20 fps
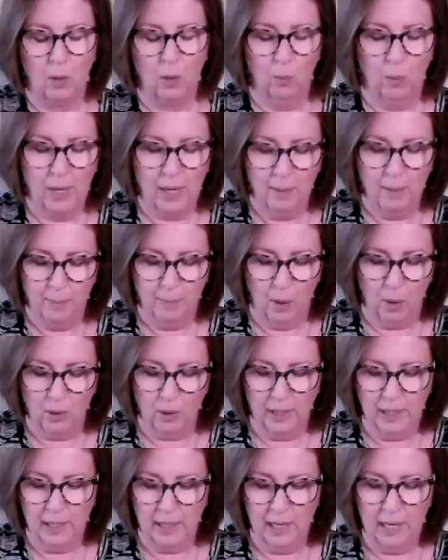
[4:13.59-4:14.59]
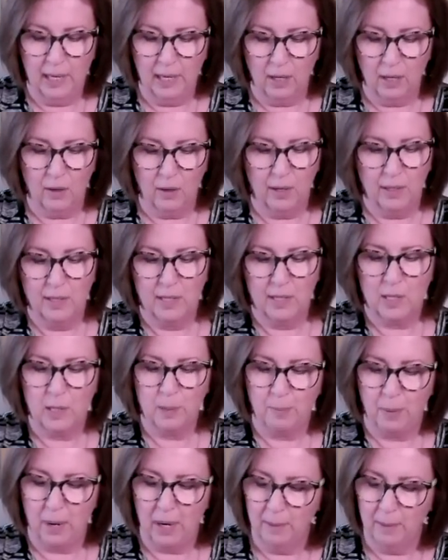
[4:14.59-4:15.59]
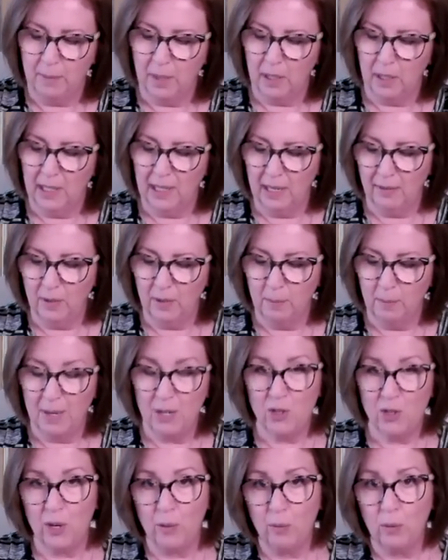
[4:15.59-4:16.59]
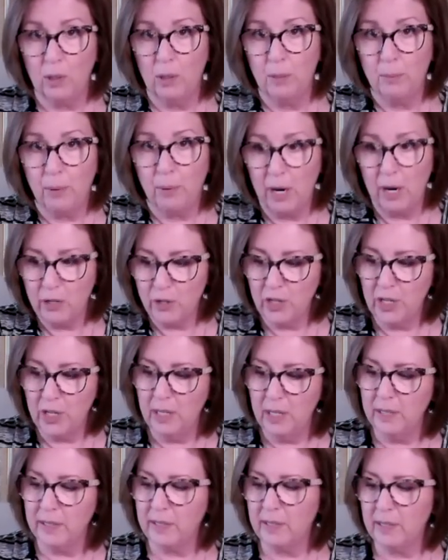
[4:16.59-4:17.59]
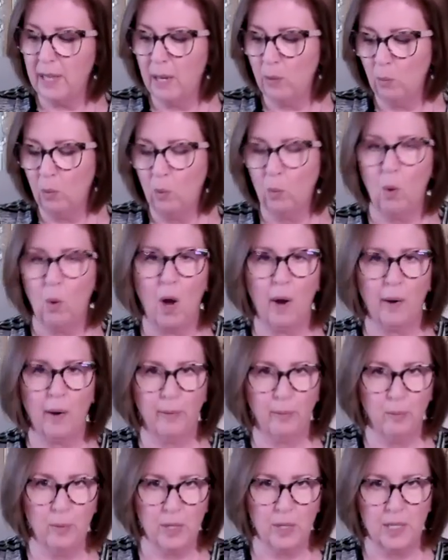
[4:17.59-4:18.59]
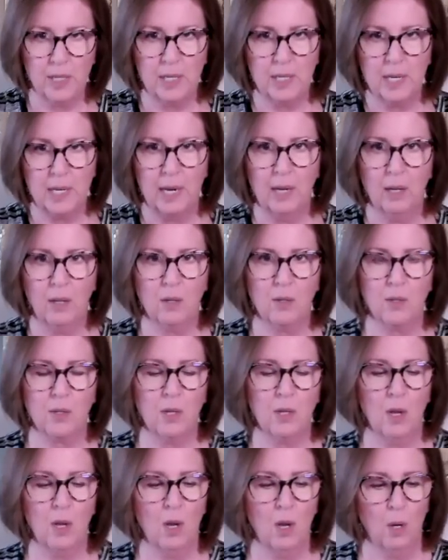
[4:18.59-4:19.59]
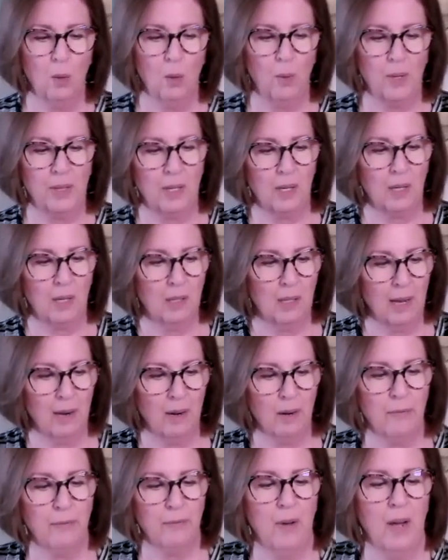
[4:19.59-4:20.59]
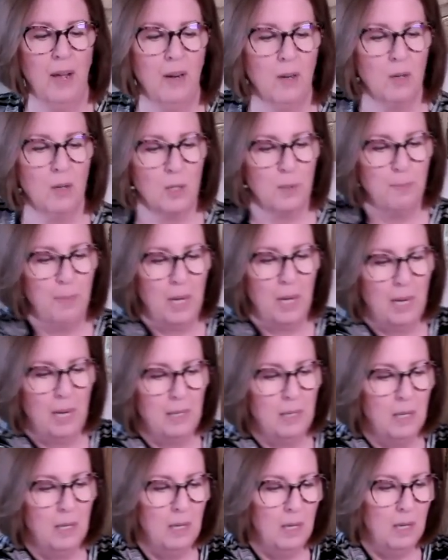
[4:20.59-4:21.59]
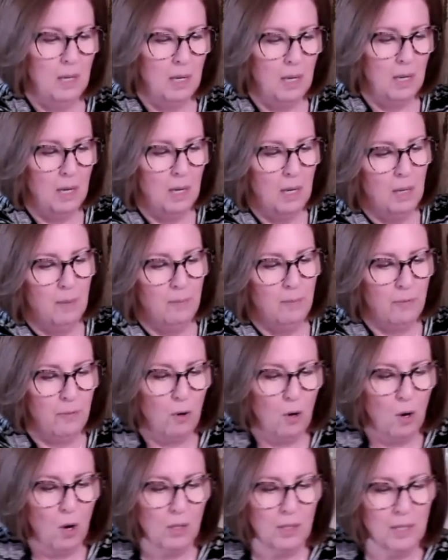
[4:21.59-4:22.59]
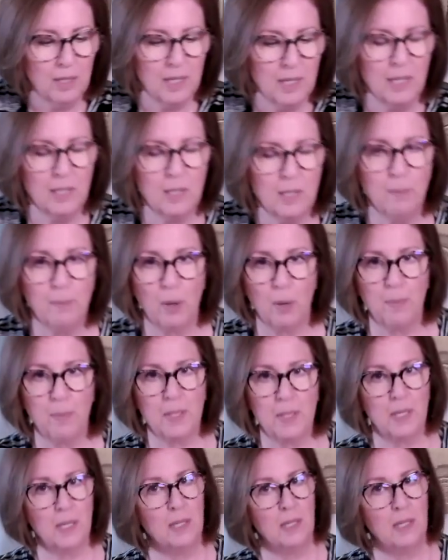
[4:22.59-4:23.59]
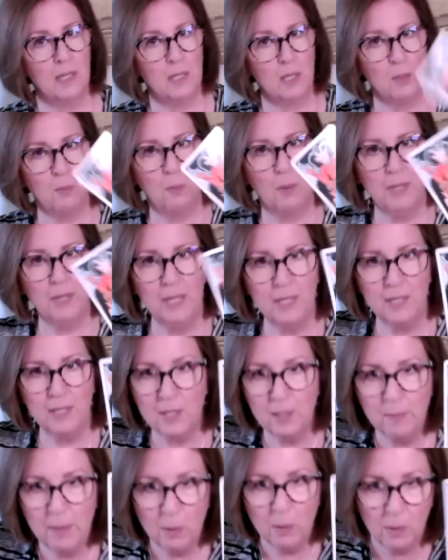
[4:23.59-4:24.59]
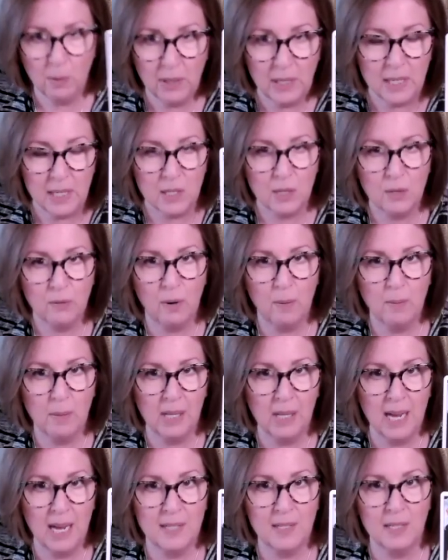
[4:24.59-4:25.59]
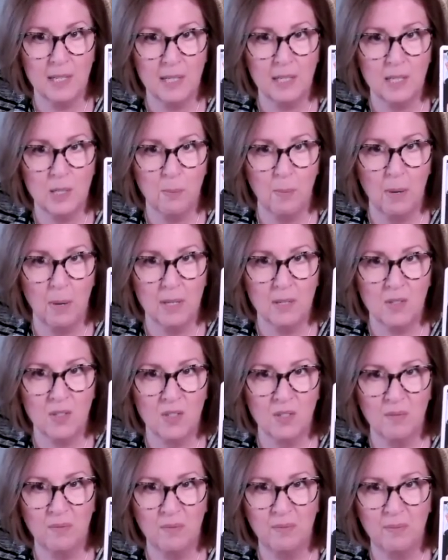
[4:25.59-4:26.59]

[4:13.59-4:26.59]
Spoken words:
what I'm pulling here in this spread, I'm going to give you my general impressions, then we'll walk through the details with the clarifiers, but for all intents and purposes, this is what needs to be released from the last 6 months.